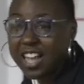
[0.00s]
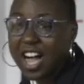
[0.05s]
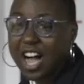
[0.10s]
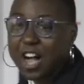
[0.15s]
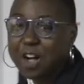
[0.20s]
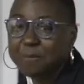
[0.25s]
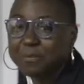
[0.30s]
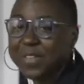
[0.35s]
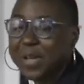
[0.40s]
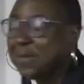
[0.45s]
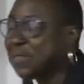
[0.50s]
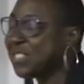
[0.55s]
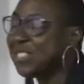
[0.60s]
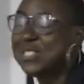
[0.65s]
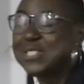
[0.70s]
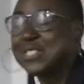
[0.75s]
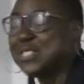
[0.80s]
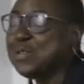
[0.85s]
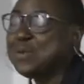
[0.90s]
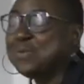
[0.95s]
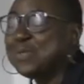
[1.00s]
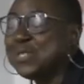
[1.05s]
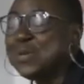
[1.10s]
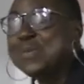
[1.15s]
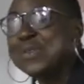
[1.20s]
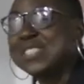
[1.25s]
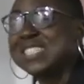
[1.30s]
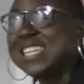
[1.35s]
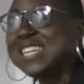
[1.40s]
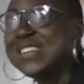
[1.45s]
I was
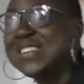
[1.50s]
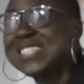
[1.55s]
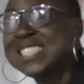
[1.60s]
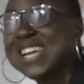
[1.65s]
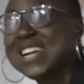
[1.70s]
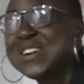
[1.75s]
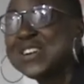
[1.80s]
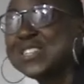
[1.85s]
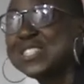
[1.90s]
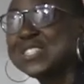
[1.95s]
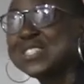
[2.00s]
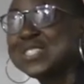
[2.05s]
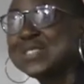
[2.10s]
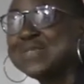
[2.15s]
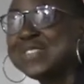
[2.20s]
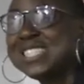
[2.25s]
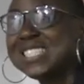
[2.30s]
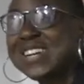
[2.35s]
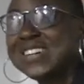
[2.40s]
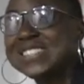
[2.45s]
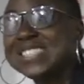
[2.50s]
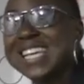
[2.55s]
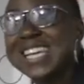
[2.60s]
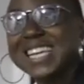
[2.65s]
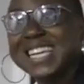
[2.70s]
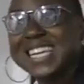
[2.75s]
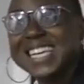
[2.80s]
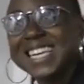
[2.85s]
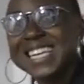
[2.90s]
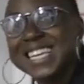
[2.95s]
super tickled as I heard your speech. I was
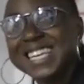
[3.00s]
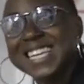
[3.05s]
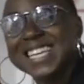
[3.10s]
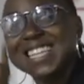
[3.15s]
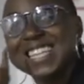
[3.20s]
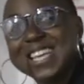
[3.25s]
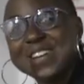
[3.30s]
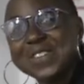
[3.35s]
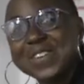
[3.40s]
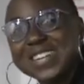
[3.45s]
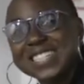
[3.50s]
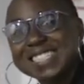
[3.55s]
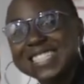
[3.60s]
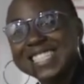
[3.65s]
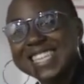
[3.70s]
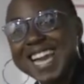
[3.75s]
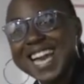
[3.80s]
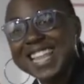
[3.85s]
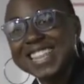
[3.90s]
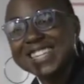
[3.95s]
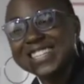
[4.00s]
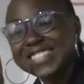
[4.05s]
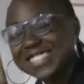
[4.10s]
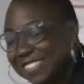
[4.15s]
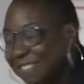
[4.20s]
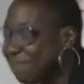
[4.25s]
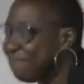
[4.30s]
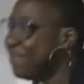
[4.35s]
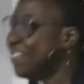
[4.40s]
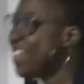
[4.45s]
like, they work together.